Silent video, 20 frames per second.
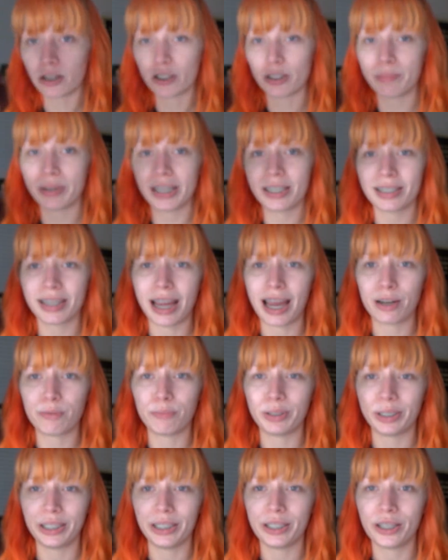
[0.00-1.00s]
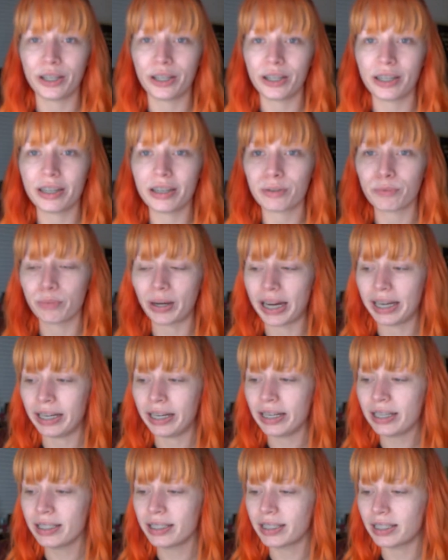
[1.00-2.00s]
also because it had really good
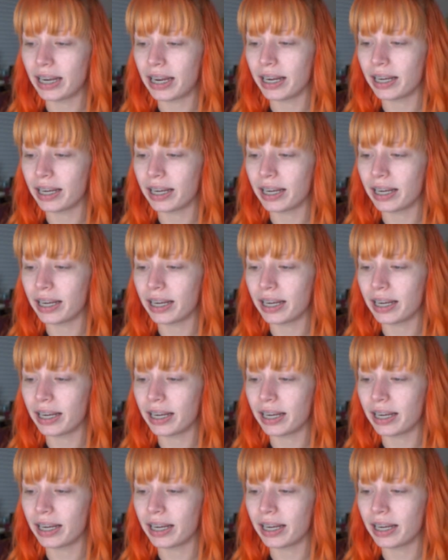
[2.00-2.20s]
ratings,